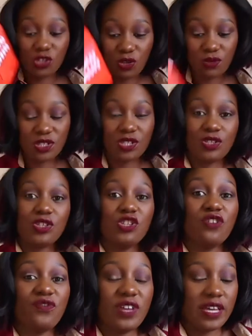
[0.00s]
use
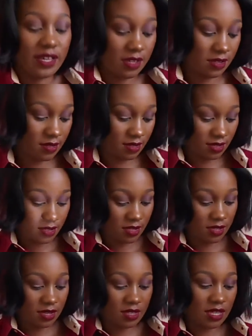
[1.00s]
your finger.
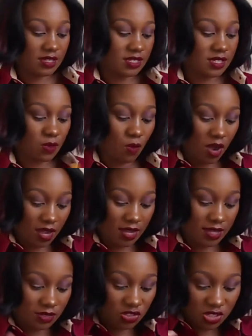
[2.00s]
It can still work.
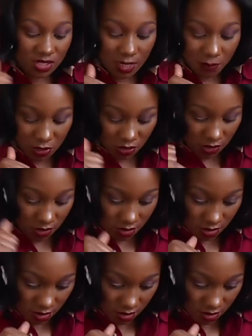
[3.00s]
Just tap it on.